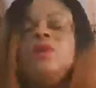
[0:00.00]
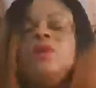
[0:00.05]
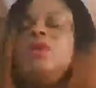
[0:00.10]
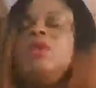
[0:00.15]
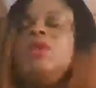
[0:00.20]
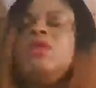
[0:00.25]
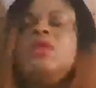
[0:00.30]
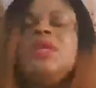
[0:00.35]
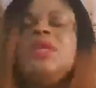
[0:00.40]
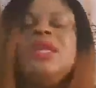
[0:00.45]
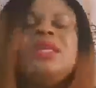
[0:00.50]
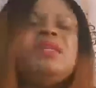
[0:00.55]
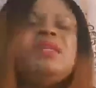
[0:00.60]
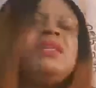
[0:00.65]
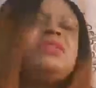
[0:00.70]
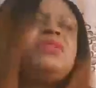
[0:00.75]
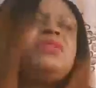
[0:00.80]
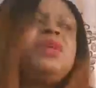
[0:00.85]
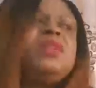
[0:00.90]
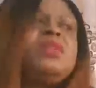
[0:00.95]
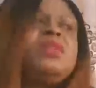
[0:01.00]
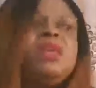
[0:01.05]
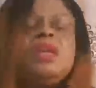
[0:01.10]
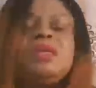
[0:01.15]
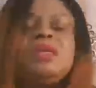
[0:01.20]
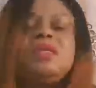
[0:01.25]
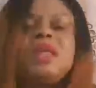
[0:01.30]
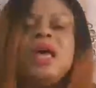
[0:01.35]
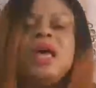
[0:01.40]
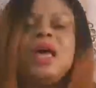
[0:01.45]
You know, unnecessary
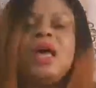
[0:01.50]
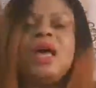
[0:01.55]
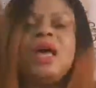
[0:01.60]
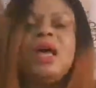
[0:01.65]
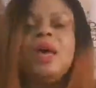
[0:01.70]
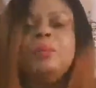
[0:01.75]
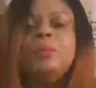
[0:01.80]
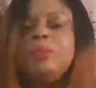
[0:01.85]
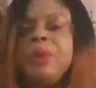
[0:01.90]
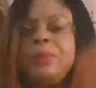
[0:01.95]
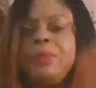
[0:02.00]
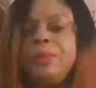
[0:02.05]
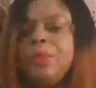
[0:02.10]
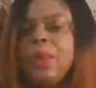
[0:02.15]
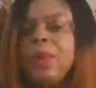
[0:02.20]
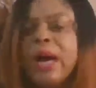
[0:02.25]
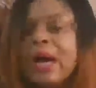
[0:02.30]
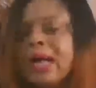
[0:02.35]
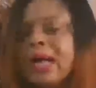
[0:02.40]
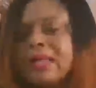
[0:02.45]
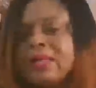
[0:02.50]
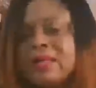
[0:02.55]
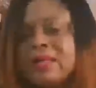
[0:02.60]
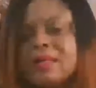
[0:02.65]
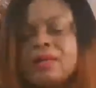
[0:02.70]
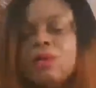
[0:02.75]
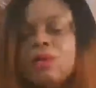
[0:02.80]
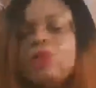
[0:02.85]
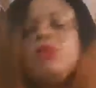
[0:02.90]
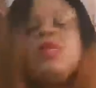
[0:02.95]
things that people
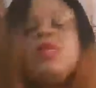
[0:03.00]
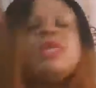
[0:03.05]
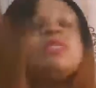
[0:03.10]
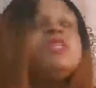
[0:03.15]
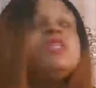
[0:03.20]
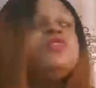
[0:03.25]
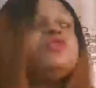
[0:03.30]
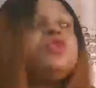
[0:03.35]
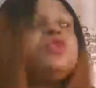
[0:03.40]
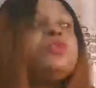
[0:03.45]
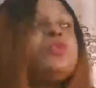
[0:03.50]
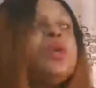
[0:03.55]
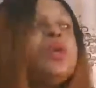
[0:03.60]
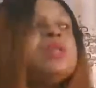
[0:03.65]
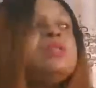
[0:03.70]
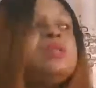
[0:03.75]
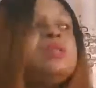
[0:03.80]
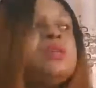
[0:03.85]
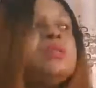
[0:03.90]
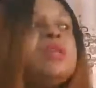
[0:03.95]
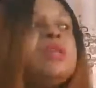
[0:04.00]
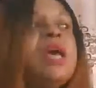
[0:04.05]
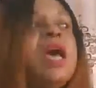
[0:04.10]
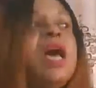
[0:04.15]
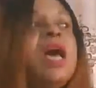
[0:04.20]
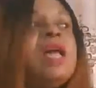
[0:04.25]
ask, unnecessary questions.